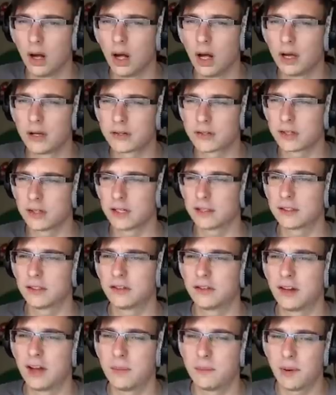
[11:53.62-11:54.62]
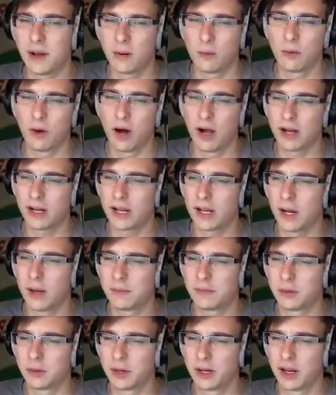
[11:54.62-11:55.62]
Uh, select the shape by walking
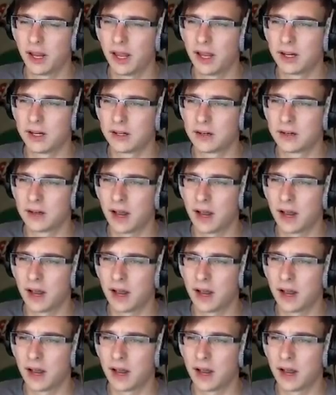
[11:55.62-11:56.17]
up to it and